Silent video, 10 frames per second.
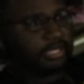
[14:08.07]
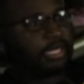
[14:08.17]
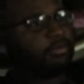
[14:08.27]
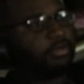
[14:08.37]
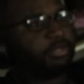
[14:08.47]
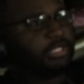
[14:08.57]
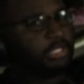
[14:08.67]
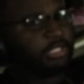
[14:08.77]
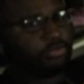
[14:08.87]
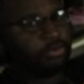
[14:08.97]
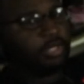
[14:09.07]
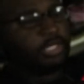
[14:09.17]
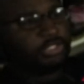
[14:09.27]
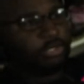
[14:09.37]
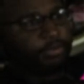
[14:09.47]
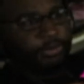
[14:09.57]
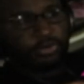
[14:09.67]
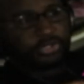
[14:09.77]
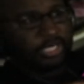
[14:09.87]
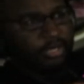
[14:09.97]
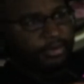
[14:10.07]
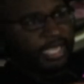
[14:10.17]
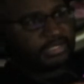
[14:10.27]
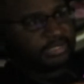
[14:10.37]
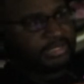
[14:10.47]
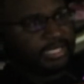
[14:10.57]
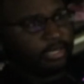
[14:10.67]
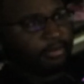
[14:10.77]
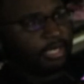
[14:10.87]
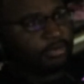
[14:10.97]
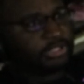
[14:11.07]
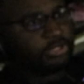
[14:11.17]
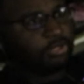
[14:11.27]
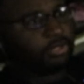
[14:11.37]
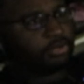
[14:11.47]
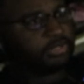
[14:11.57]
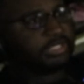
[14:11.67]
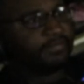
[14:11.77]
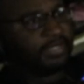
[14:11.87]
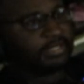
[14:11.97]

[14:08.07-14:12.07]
I want, equal. So when people start bashing Ciara about what she's going through and stuff like